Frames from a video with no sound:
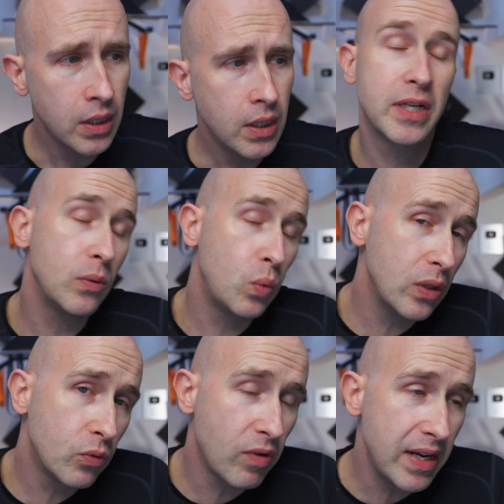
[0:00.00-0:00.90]
but I
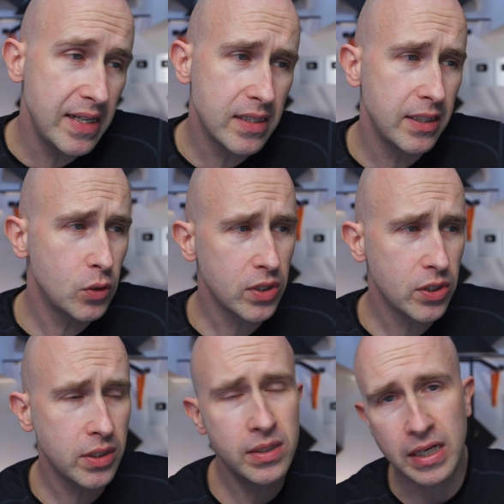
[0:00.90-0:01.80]
will raise these
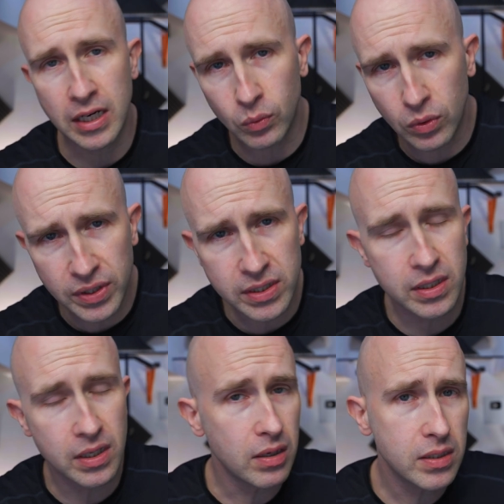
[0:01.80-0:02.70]
questions and I will
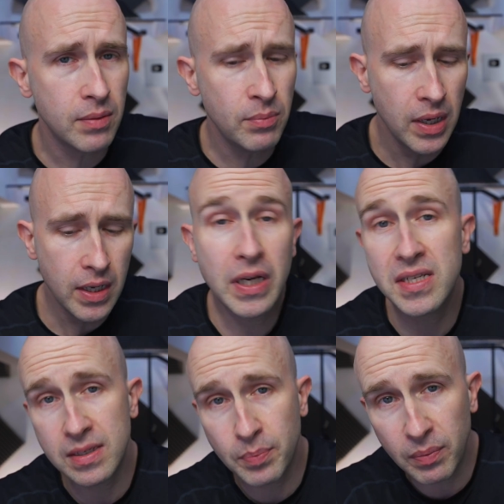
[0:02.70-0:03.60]
discuss them because
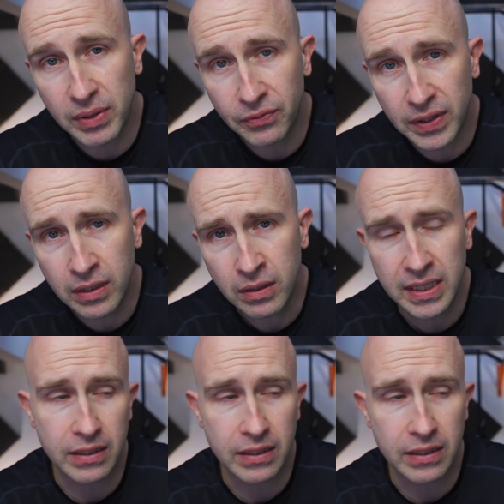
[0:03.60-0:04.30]
he's a public figure.